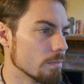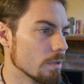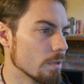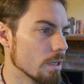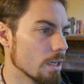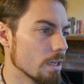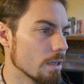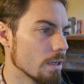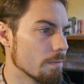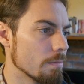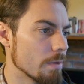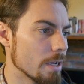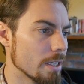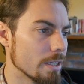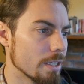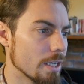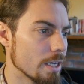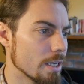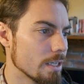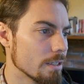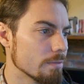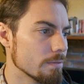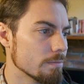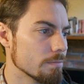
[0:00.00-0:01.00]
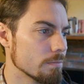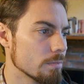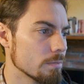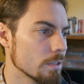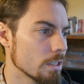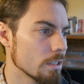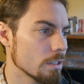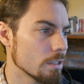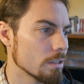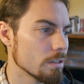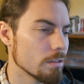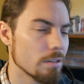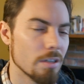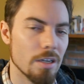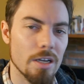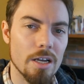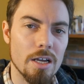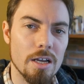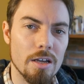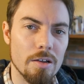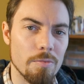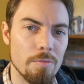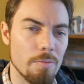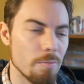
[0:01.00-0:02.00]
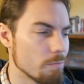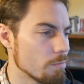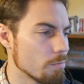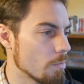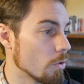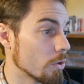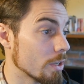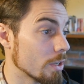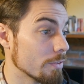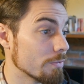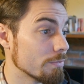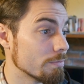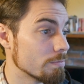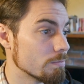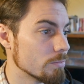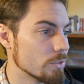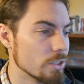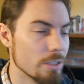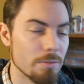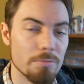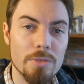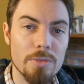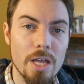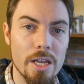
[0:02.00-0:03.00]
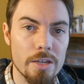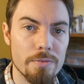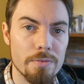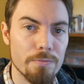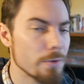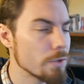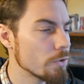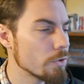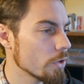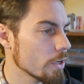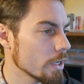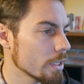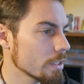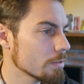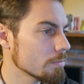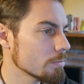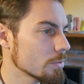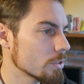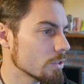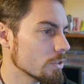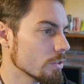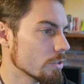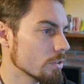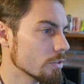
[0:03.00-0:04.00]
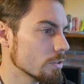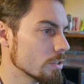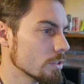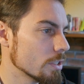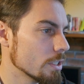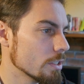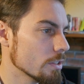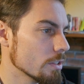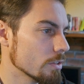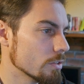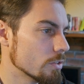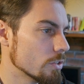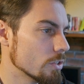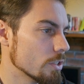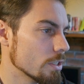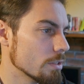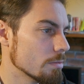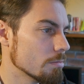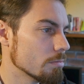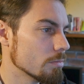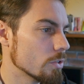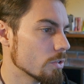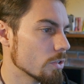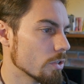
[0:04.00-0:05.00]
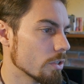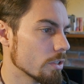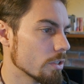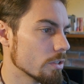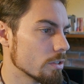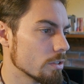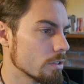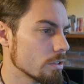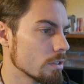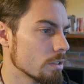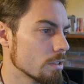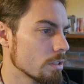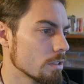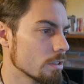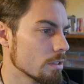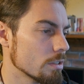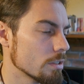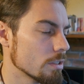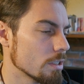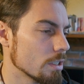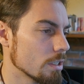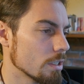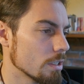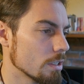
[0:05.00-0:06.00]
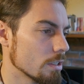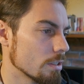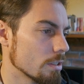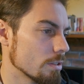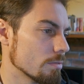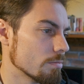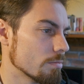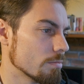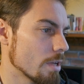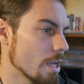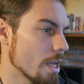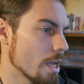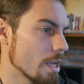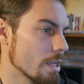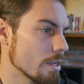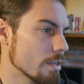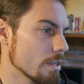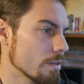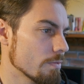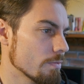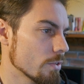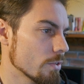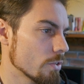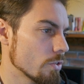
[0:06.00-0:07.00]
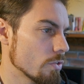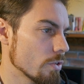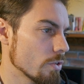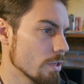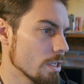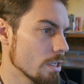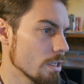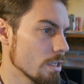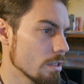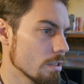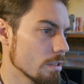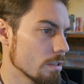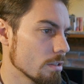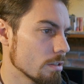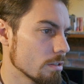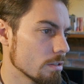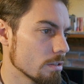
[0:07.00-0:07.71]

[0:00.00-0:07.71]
And then I'll give Jim that inventory item, so c.gym.add inventory